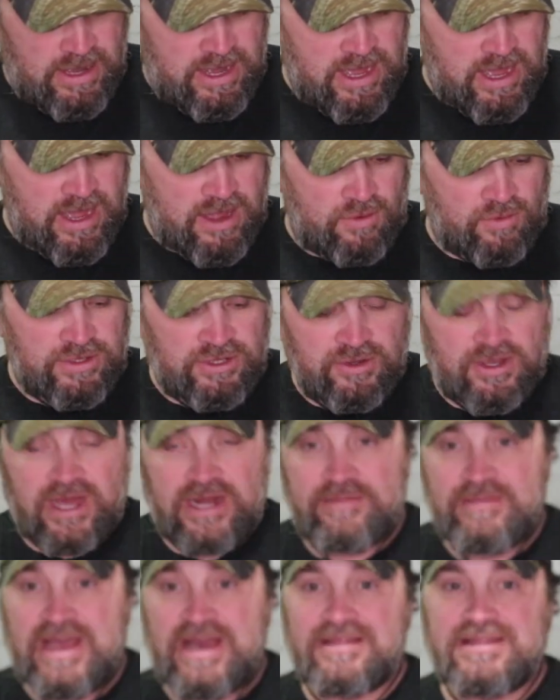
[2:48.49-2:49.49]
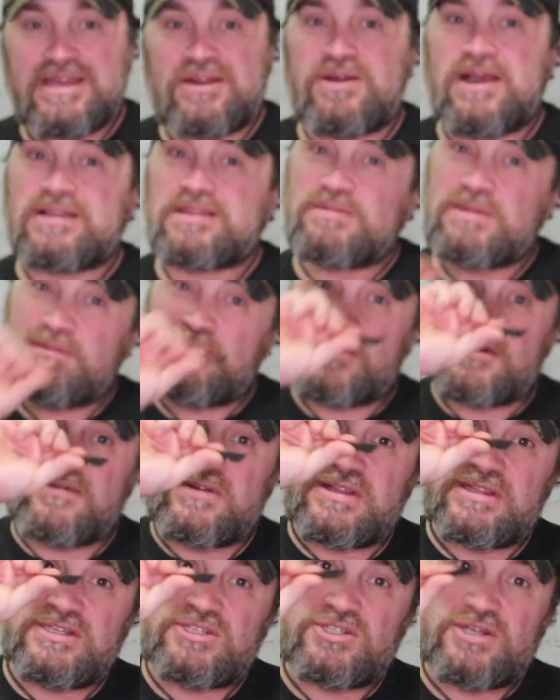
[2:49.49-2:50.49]
Uh, when you cut them out, they don't have to be
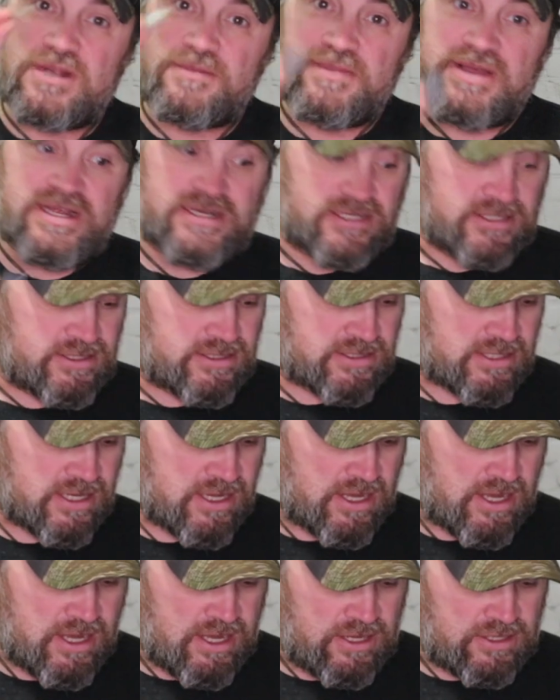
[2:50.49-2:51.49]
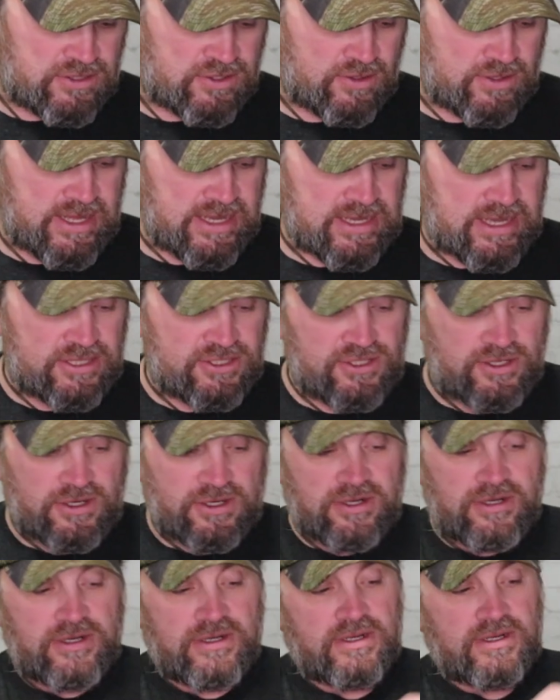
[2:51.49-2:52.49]
perfectly sharp edges. So like as
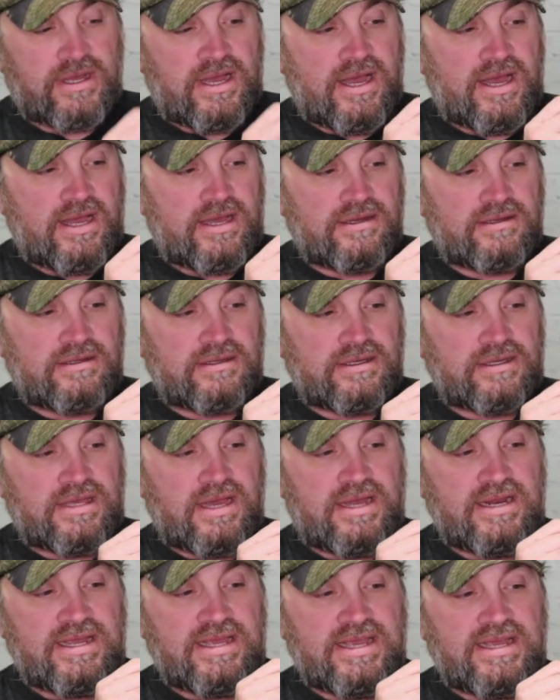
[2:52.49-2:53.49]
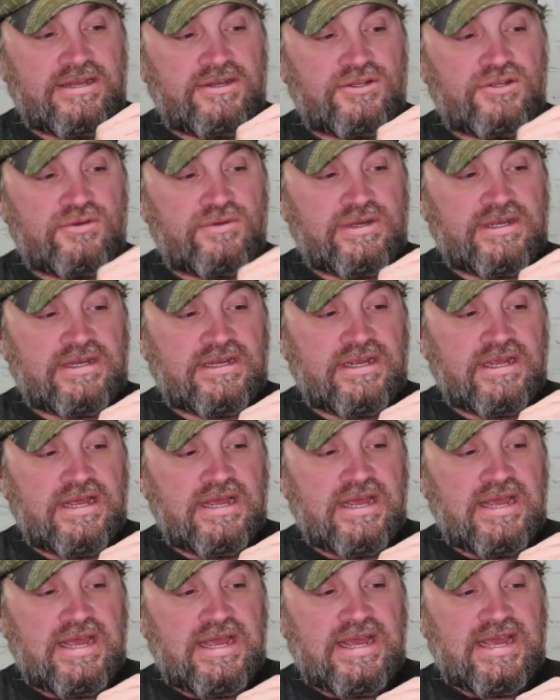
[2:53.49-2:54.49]
you're uh, cutting into it,
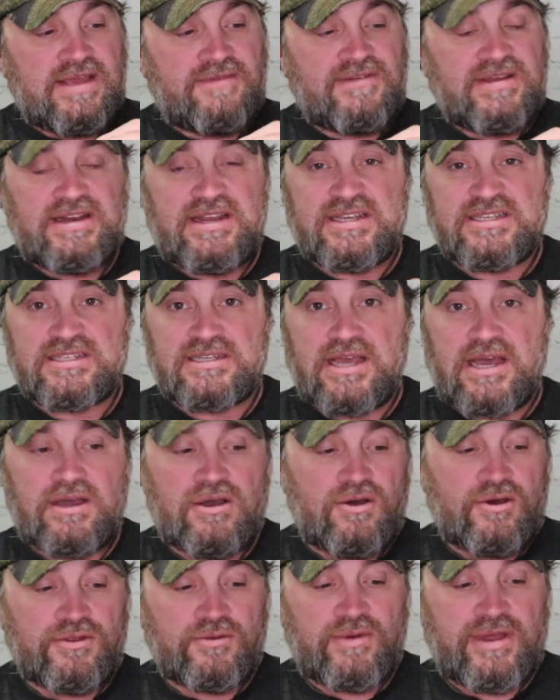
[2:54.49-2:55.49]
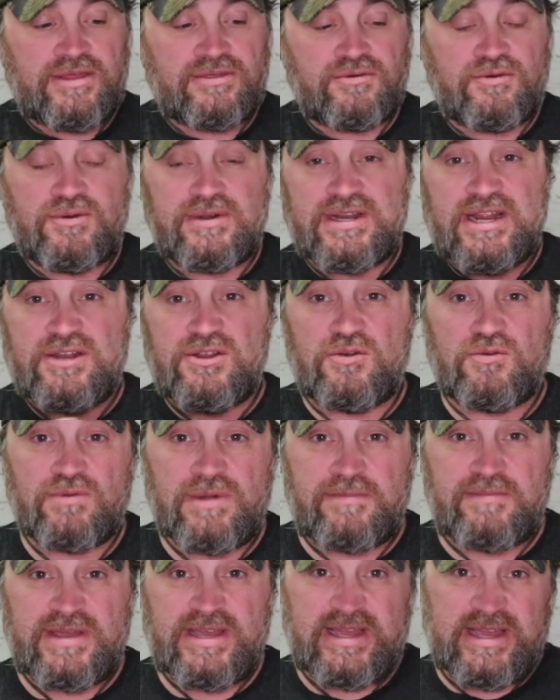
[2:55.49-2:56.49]
if it doesn't cut all the way through and then you
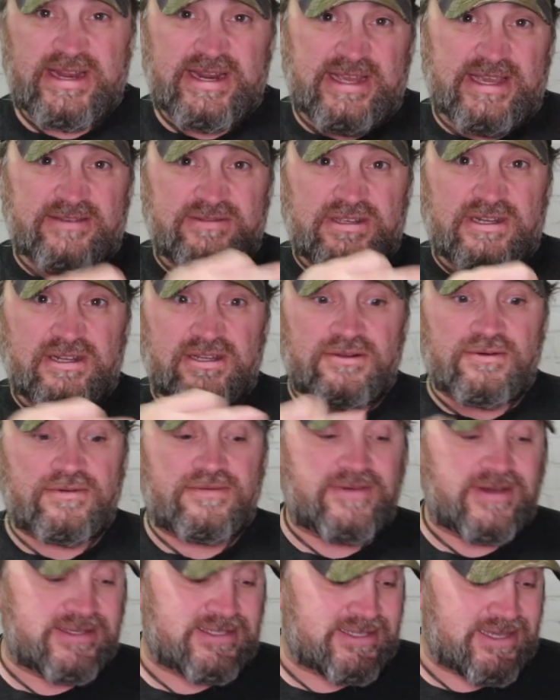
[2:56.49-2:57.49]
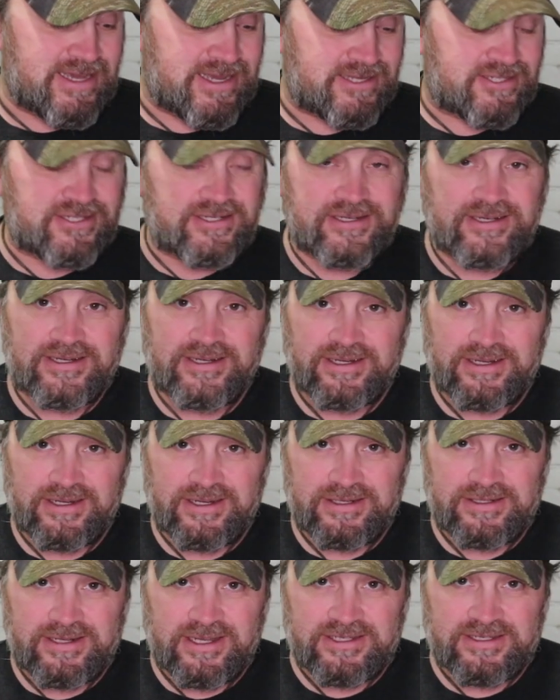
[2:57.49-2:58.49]
rip it and it gives it a little fuzzy edge,
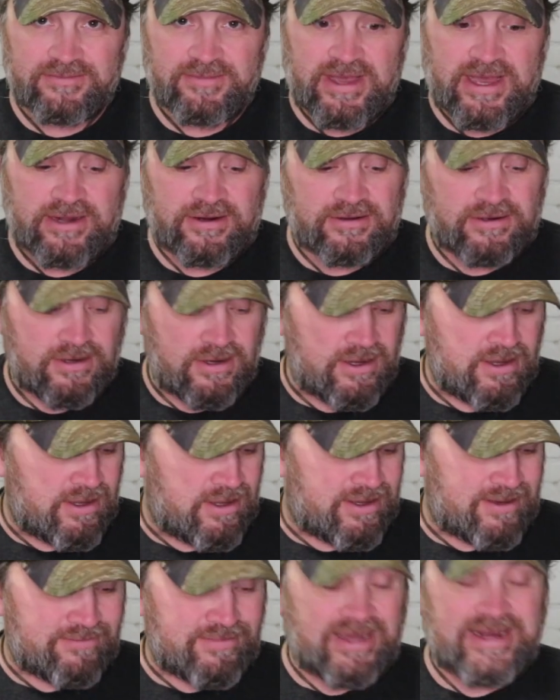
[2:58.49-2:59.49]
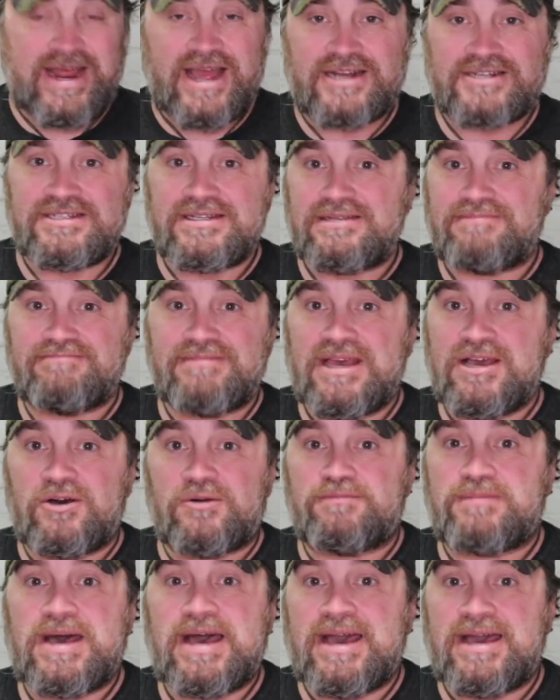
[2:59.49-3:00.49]
doesn't matter. It might actually help,
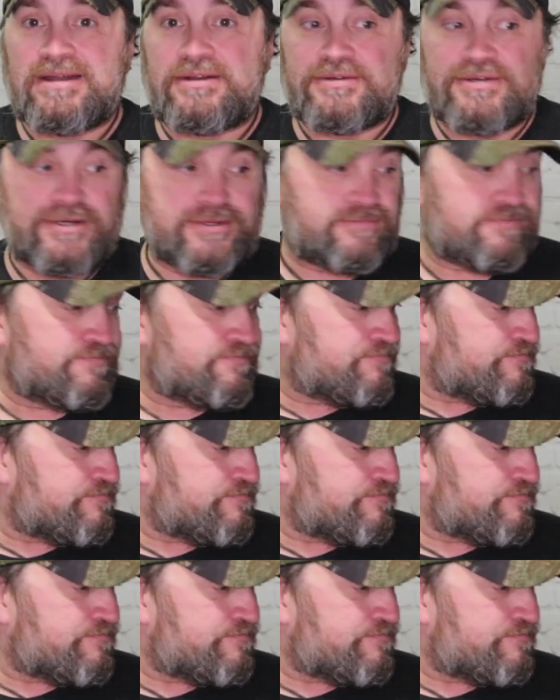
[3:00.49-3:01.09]
I don't know.